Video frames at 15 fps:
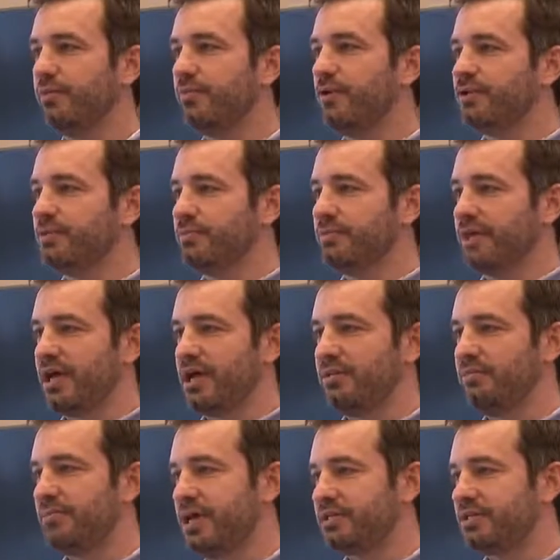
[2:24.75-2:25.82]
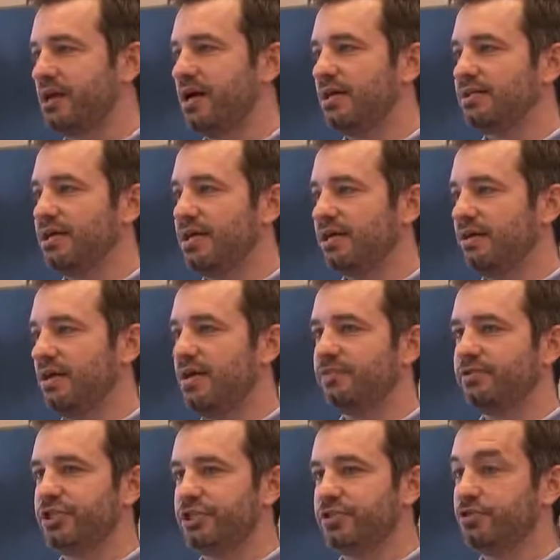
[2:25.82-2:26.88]
what some of the kind of the best content and
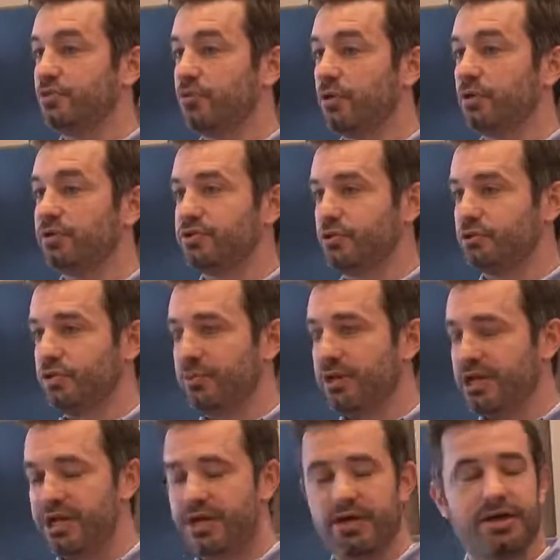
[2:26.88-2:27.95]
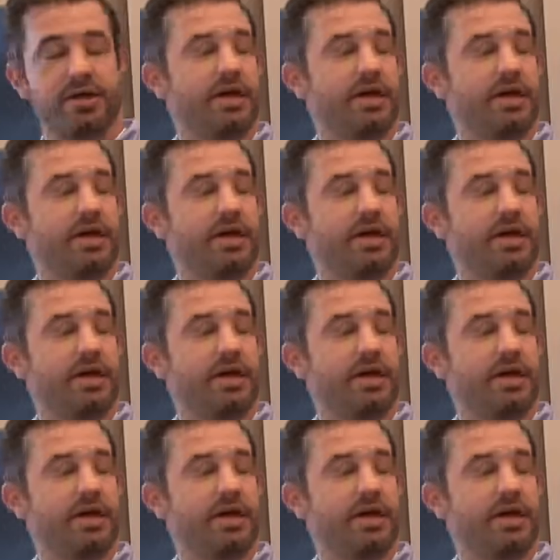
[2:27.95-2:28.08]
conversations were on social media.